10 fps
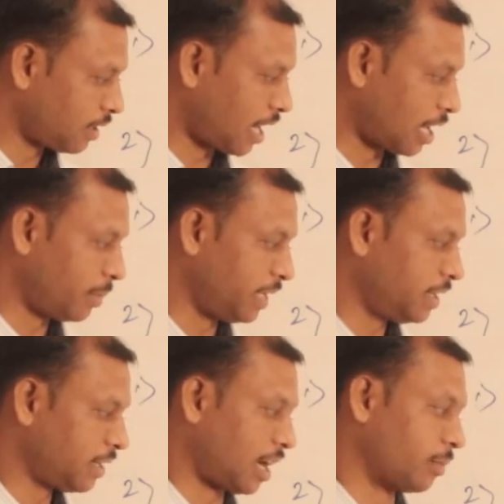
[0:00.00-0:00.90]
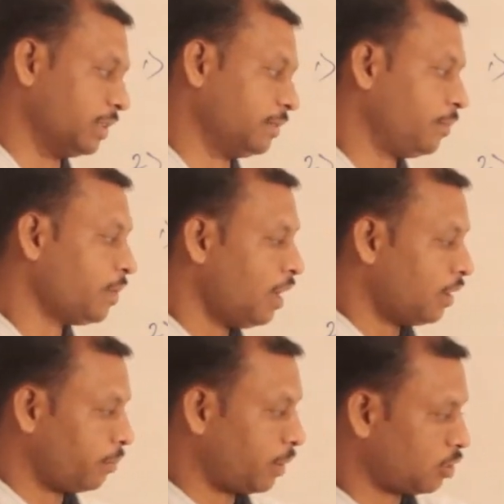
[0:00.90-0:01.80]
carbanion carbon.
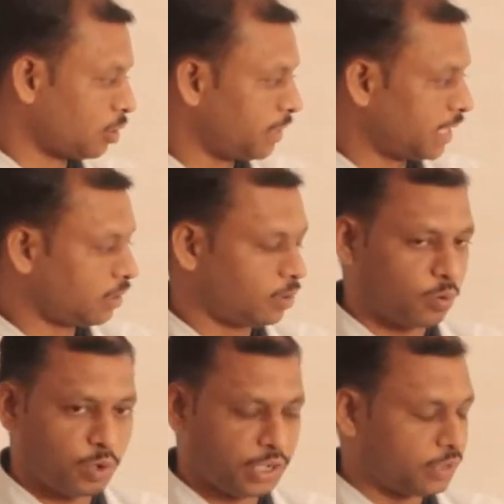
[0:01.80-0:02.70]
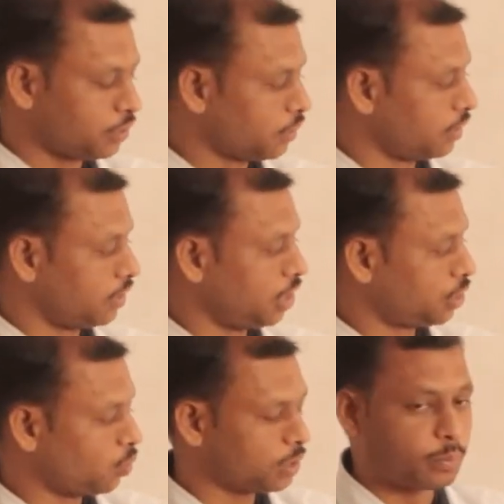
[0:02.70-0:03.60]
Because of that chlorine, they
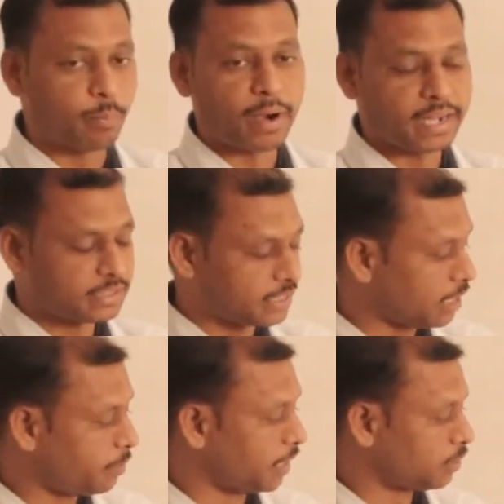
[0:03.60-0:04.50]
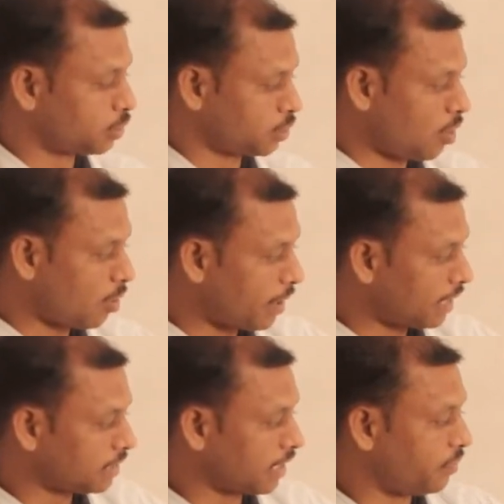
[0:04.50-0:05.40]
shows minus I effect, strong
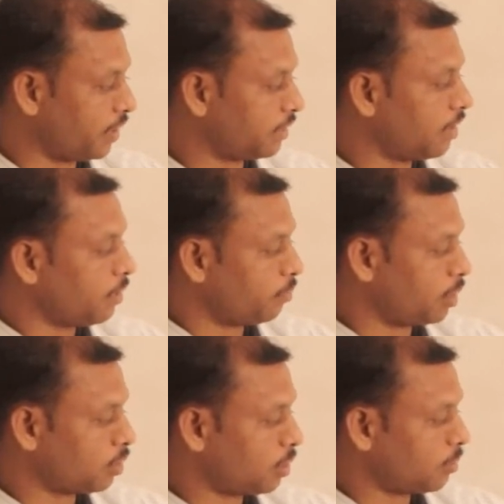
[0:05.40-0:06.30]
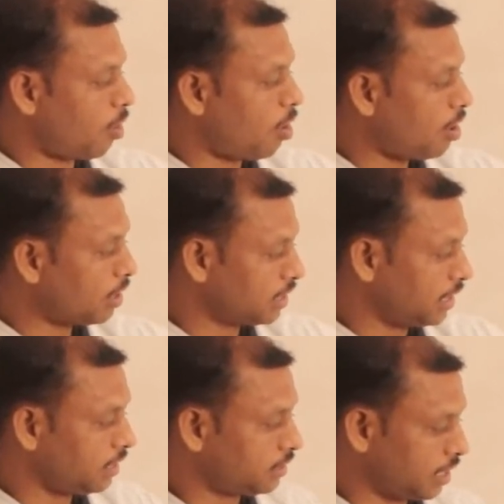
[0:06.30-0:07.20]
minus I effect, because of all
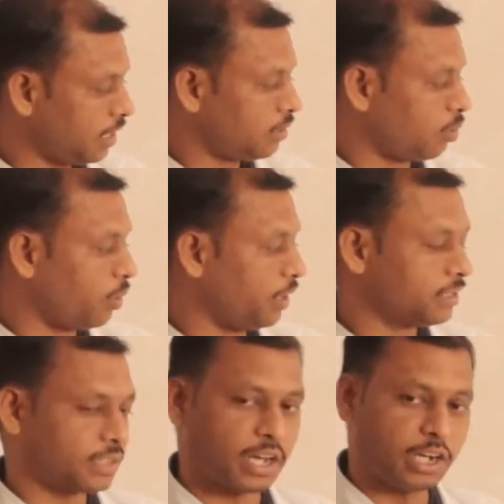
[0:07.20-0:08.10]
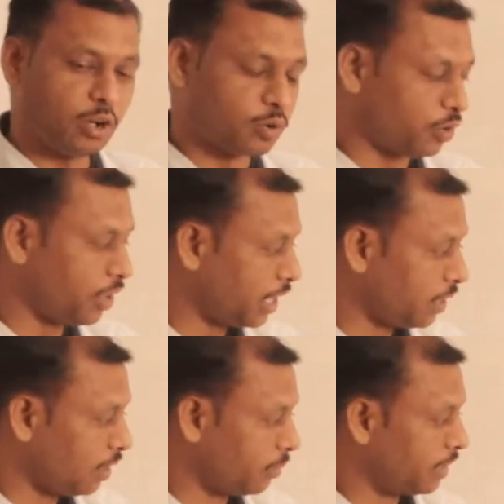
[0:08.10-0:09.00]
the 3 chlorines are
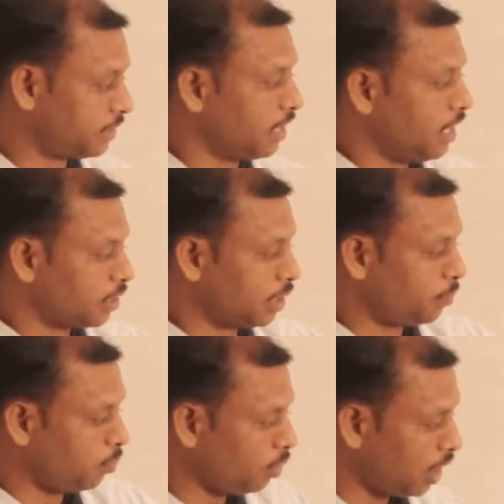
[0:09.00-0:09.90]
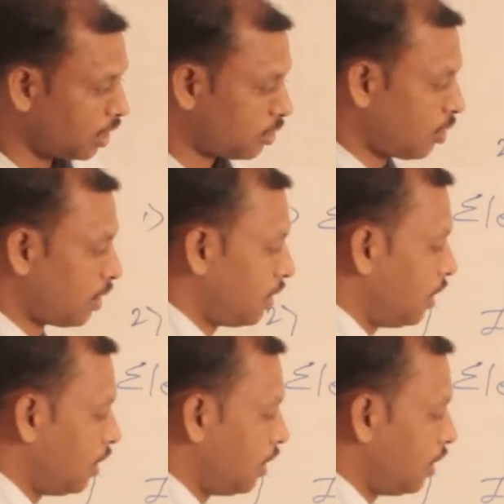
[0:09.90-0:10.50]
electronegative elements, they pull electron